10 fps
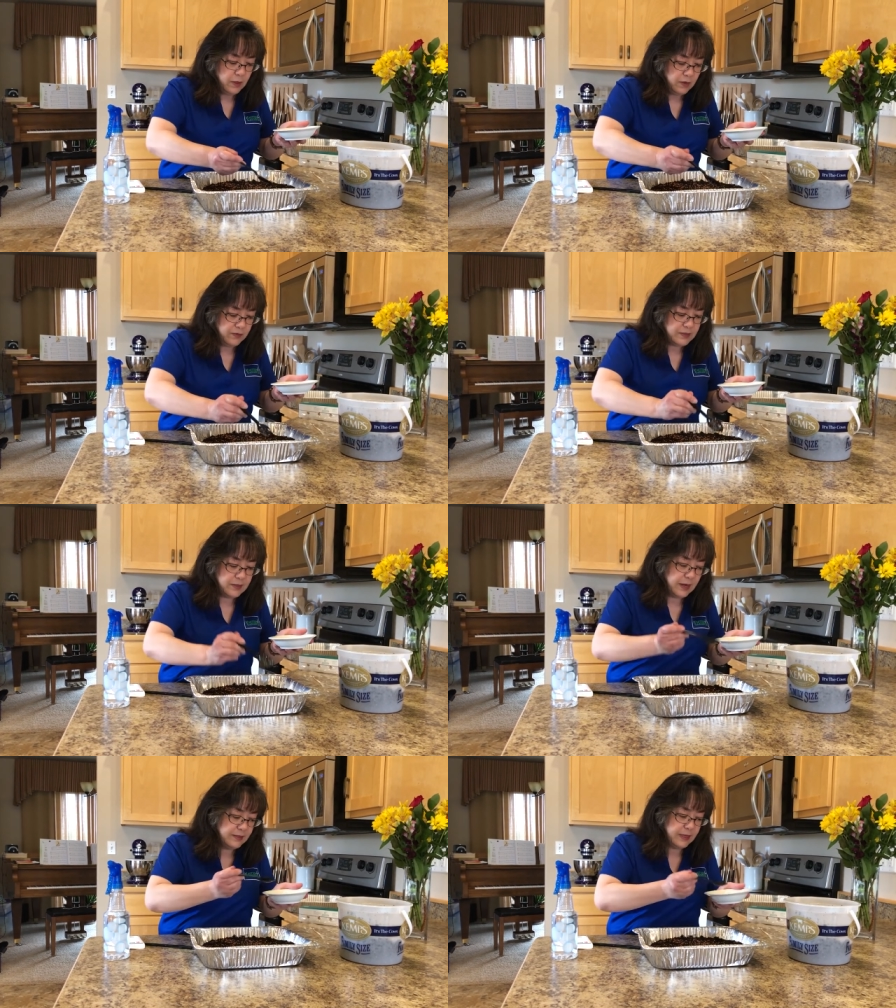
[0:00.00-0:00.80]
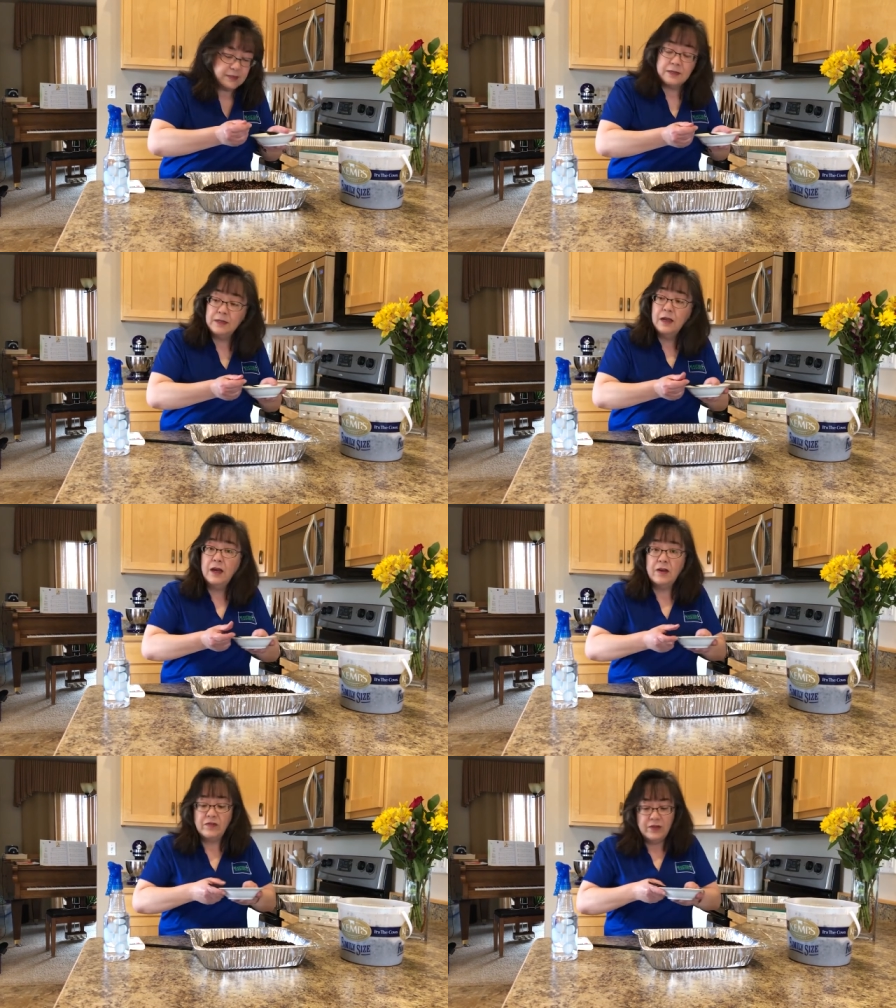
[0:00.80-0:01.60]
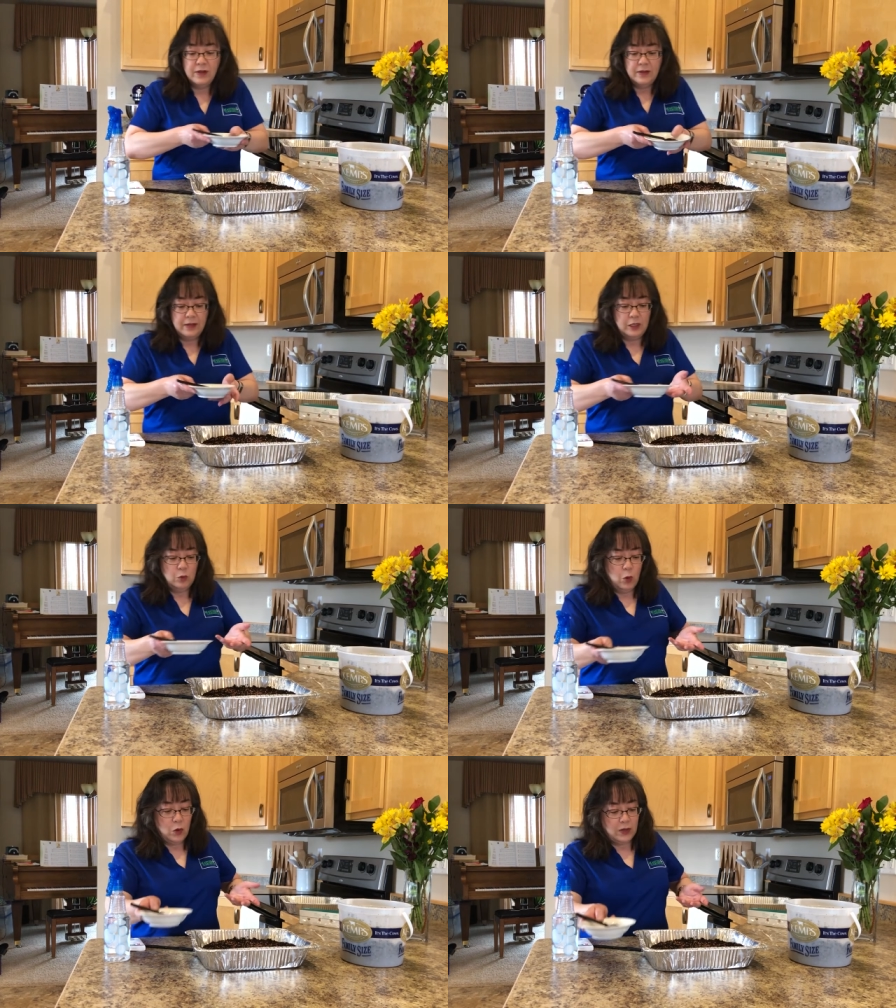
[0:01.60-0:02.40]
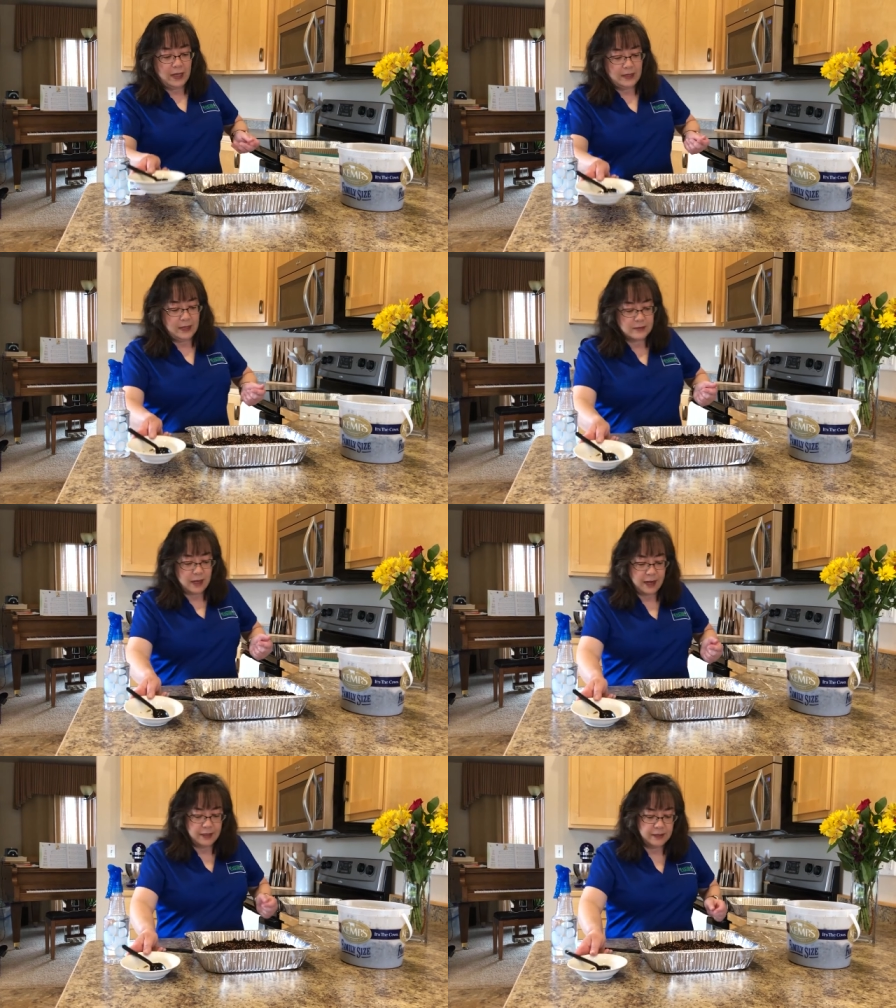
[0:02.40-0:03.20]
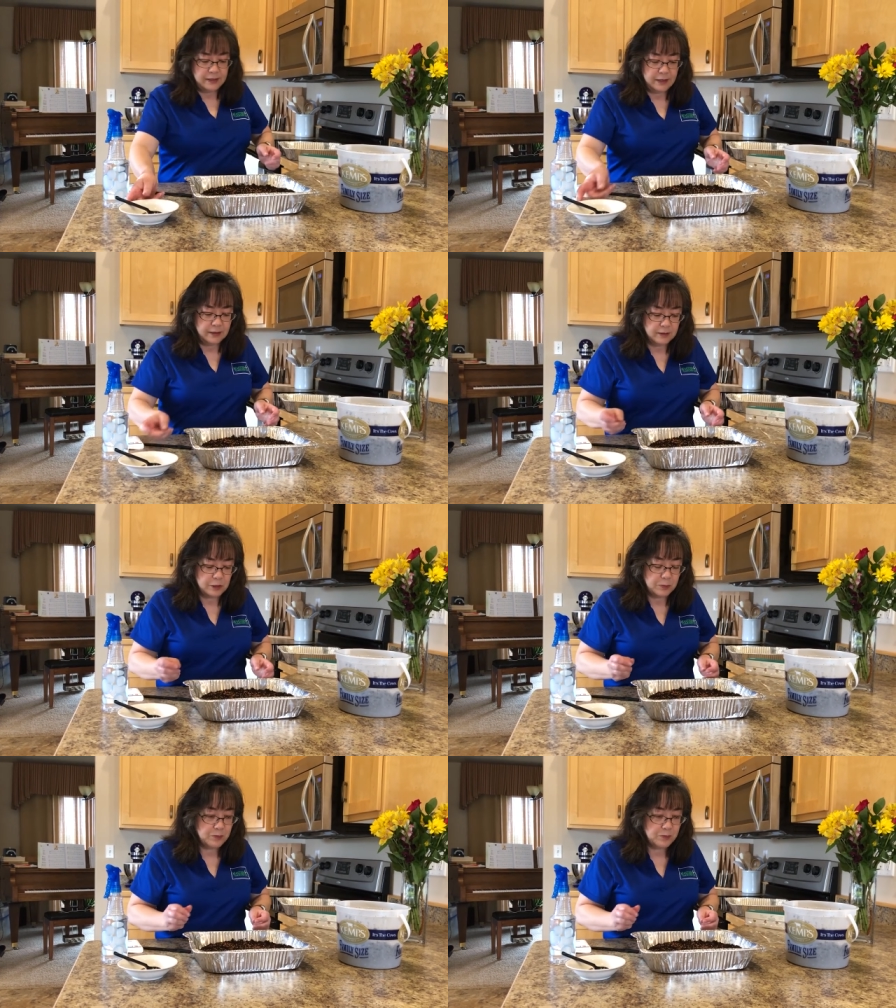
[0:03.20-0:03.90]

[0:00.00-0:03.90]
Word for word: If it's not dense enough, then you won't get as high a yield.